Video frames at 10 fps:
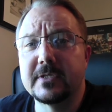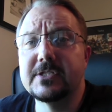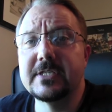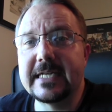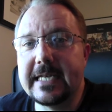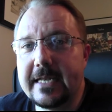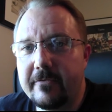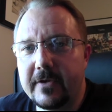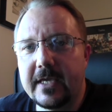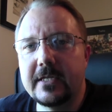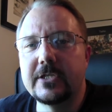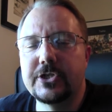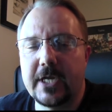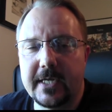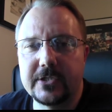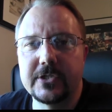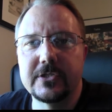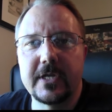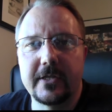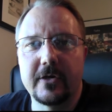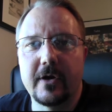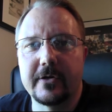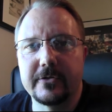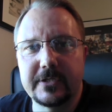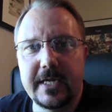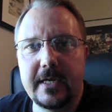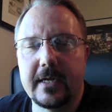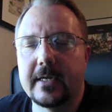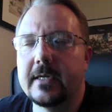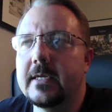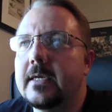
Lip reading: but significant changes in their understanding.